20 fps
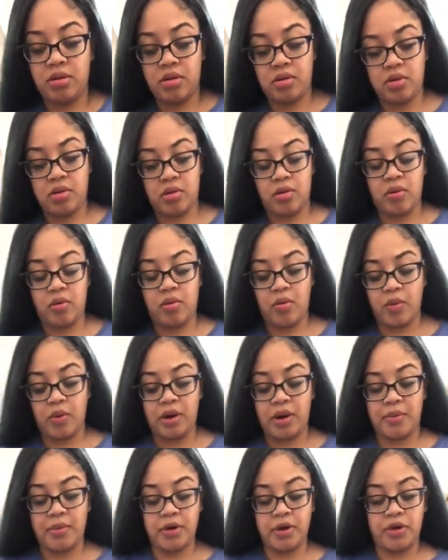So
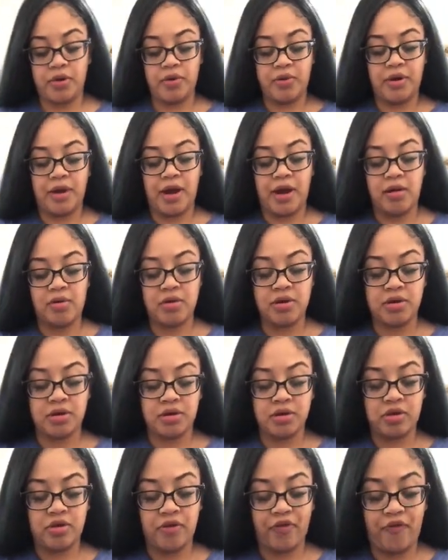what I'm gonna do now is
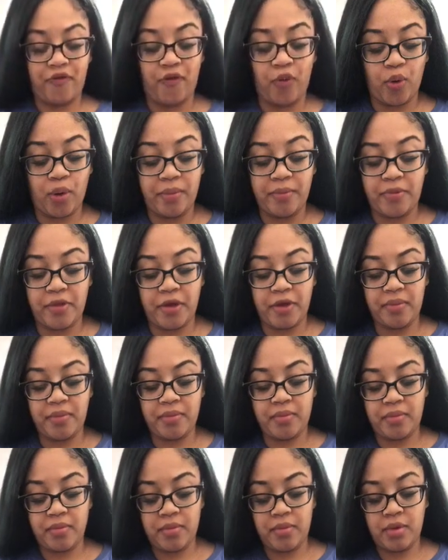just form
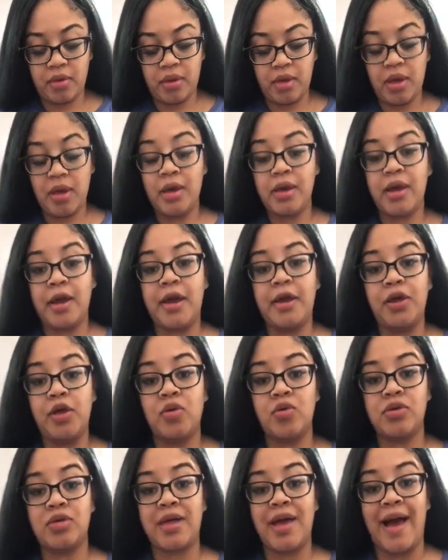them and
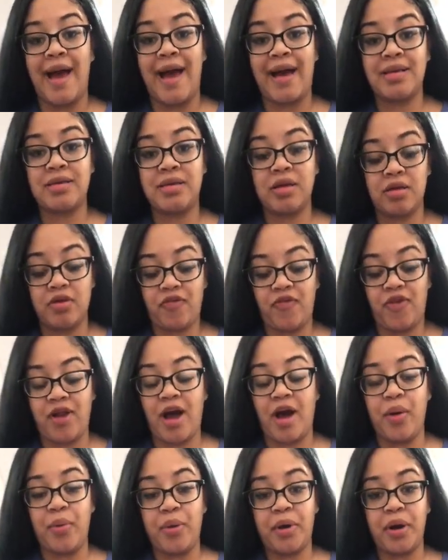use the excess
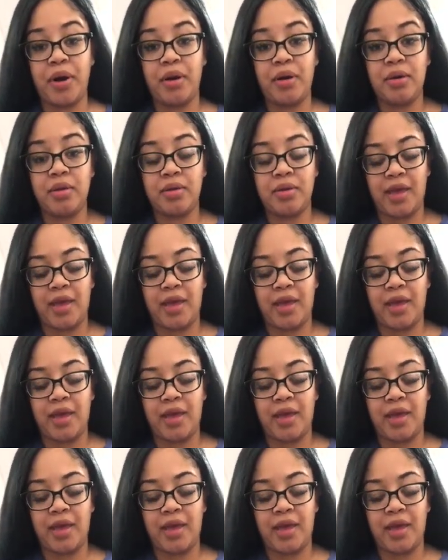flour,